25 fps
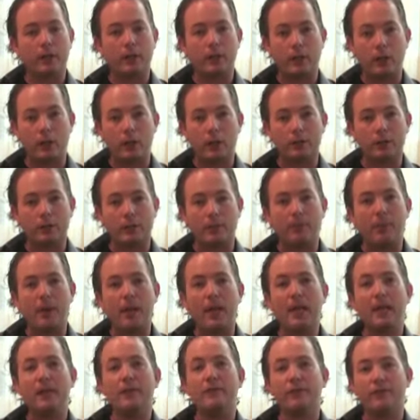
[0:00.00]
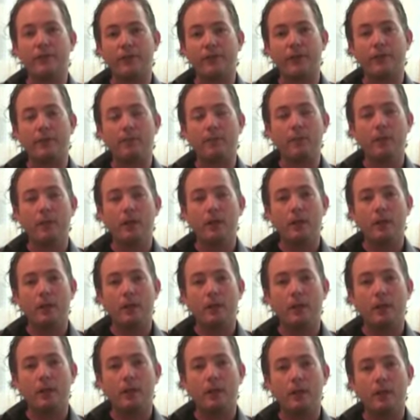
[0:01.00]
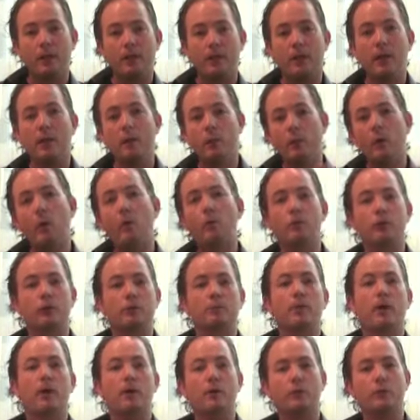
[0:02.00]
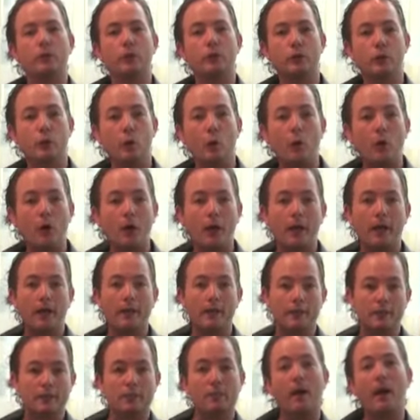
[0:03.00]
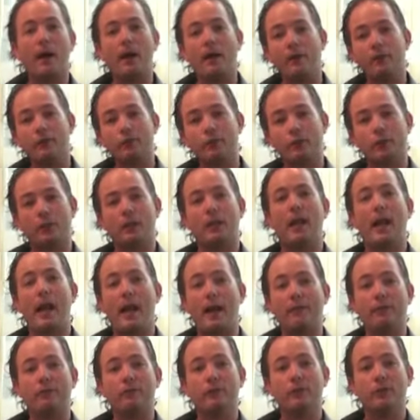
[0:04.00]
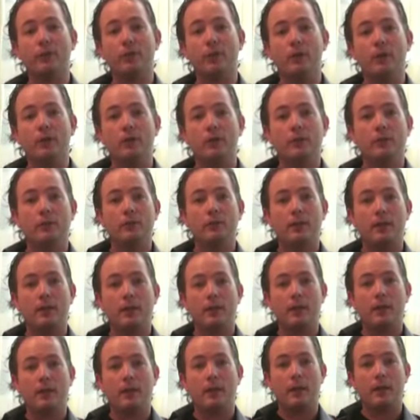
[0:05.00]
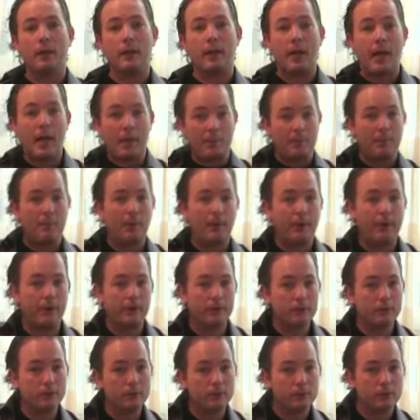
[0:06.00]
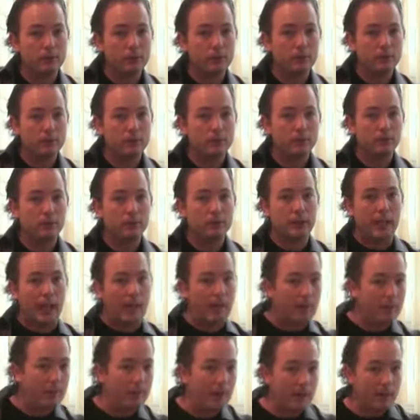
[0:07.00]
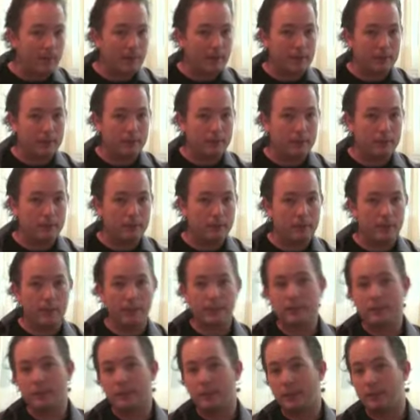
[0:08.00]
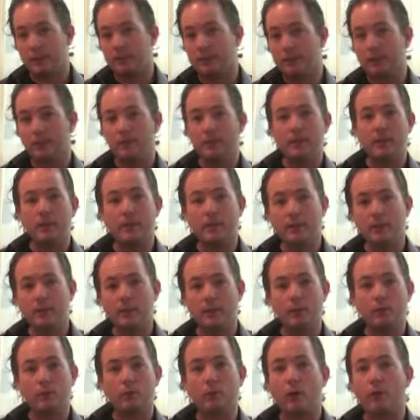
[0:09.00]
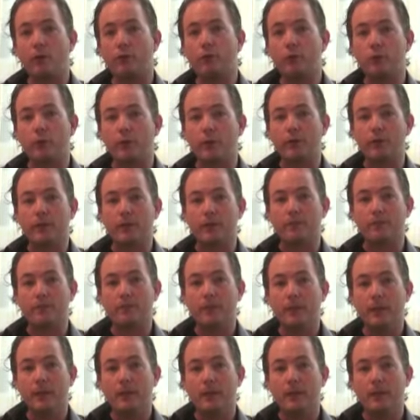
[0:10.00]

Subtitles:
causing pain for them, they will respond with joy and smiles and laughs. Happy parents, happy babies. That tends to be the rough rule of thumb.